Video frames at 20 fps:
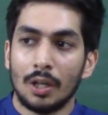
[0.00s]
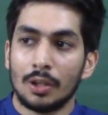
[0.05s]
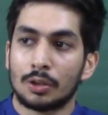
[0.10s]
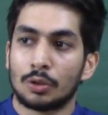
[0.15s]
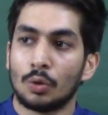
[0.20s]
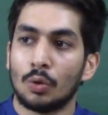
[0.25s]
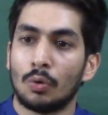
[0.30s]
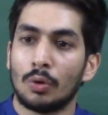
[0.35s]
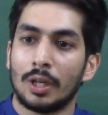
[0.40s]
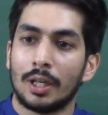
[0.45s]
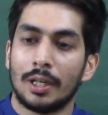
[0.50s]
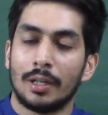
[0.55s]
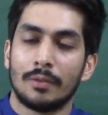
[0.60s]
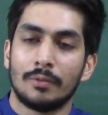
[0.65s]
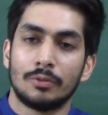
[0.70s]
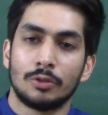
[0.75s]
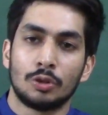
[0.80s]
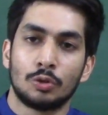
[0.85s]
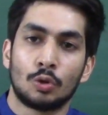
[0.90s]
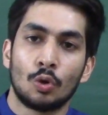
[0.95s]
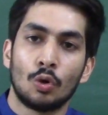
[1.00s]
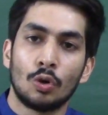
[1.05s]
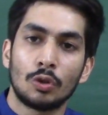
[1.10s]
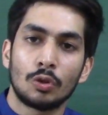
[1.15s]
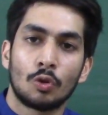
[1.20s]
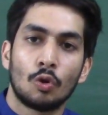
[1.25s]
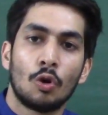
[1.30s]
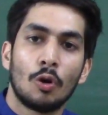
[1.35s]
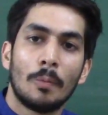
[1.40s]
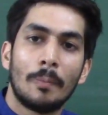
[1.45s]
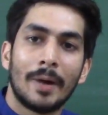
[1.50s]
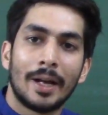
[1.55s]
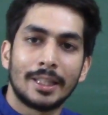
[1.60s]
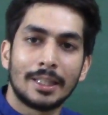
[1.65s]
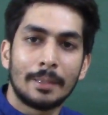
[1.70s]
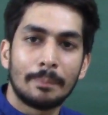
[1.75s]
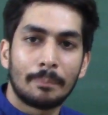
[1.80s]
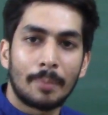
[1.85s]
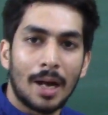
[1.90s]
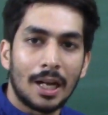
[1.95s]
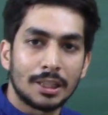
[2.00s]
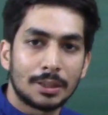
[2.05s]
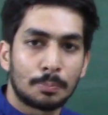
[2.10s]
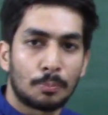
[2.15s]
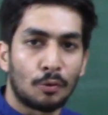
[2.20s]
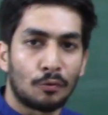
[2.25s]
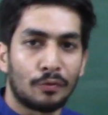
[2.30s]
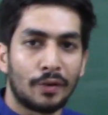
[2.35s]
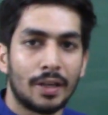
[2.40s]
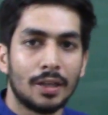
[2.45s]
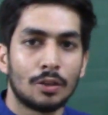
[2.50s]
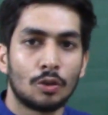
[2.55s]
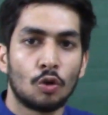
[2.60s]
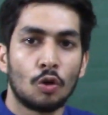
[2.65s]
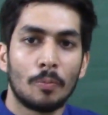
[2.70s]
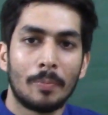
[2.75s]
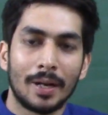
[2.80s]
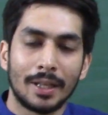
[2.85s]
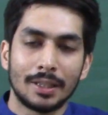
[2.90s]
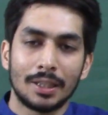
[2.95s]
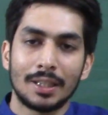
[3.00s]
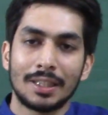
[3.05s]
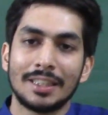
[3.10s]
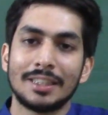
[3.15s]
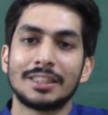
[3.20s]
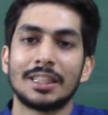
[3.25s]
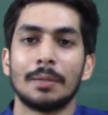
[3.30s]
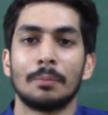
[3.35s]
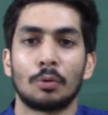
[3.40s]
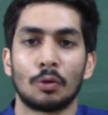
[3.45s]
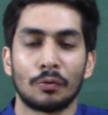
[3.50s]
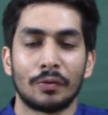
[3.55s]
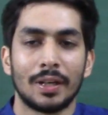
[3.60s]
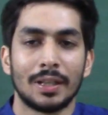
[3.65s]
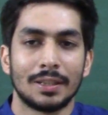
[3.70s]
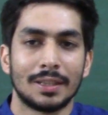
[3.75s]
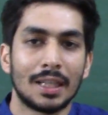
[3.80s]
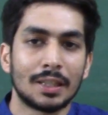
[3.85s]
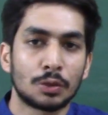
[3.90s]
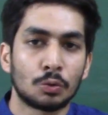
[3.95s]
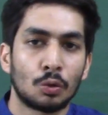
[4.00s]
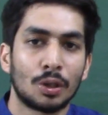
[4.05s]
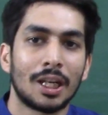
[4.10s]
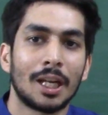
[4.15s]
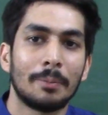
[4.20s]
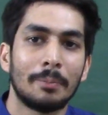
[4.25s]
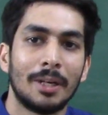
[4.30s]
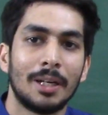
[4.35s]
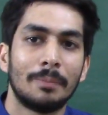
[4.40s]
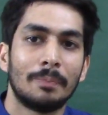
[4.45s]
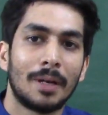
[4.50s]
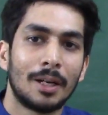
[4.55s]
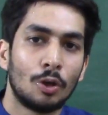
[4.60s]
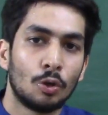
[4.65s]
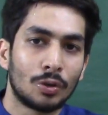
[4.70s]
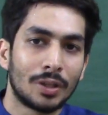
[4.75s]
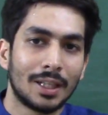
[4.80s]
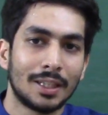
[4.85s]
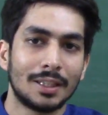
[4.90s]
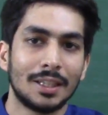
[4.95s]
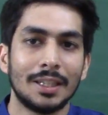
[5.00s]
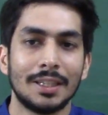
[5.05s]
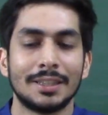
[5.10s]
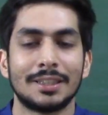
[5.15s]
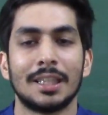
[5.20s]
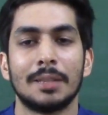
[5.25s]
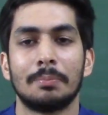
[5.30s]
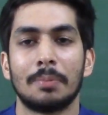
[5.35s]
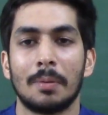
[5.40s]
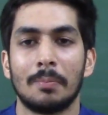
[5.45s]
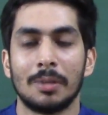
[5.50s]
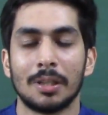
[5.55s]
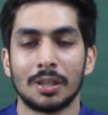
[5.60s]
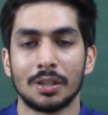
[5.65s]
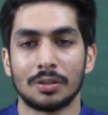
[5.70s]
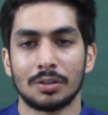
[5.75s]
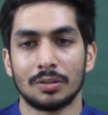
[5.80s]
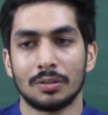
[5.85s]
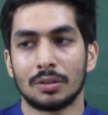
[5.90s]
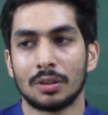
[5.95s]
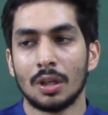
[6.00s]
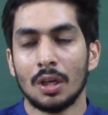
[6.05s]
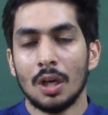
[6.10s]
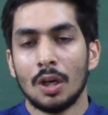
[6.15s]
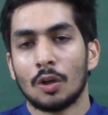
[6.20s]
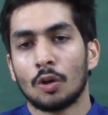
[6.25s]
So don't go by the past profile, go by the recent profile. That's what I meant by looking at the recent publications.